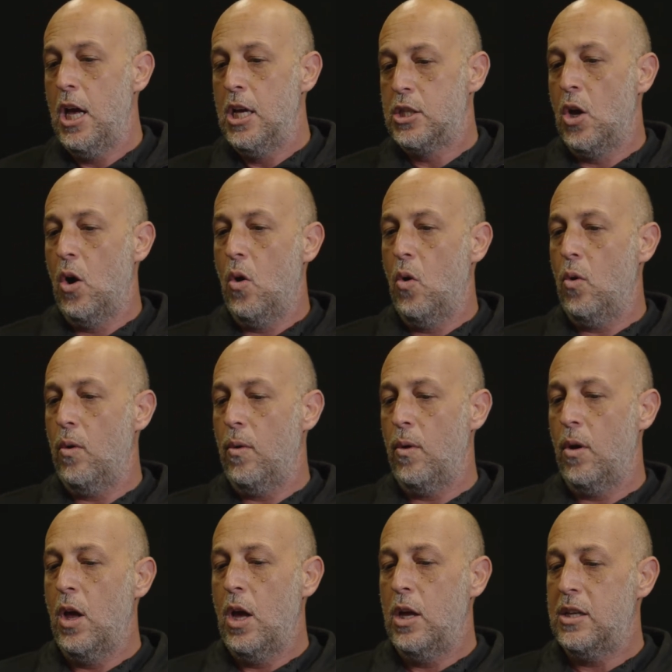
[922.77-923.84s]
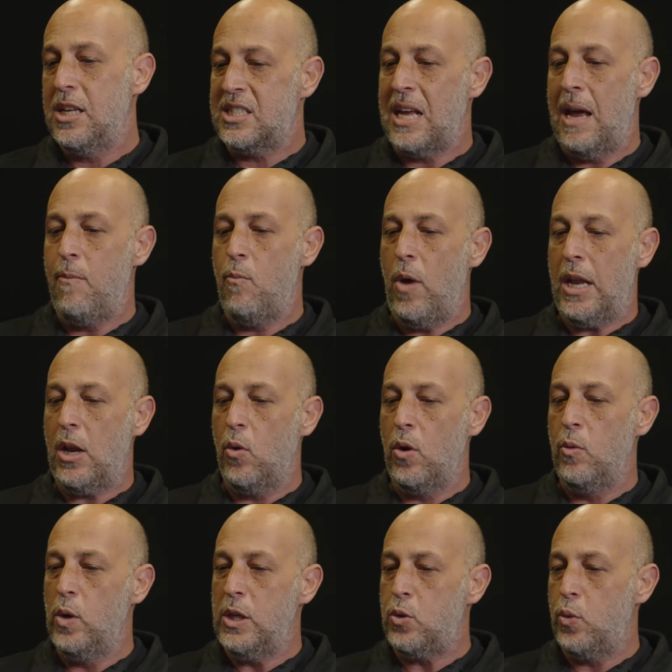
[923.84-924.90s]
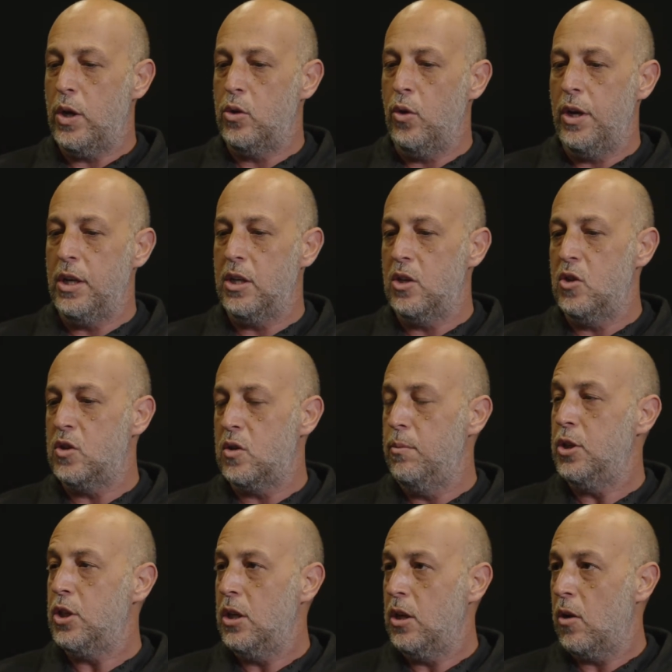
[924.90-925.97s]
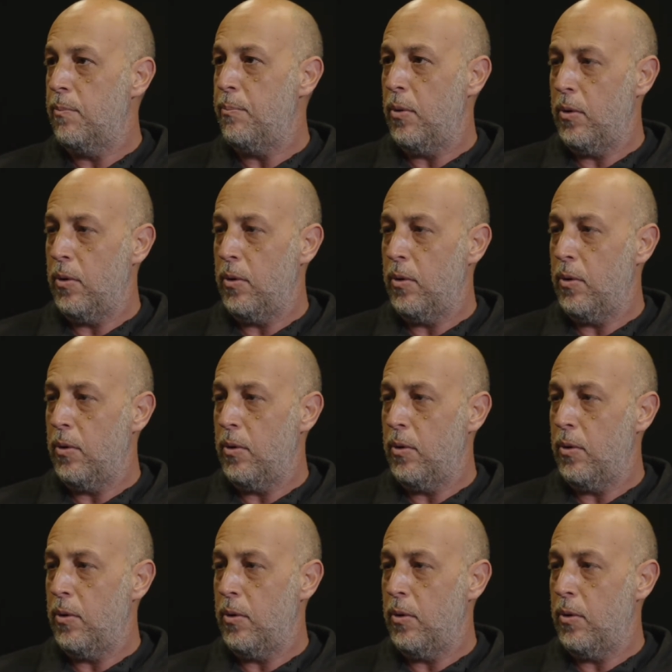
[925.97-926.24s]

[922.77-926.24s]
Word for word: So the same manner in which we are doing the distribution uh,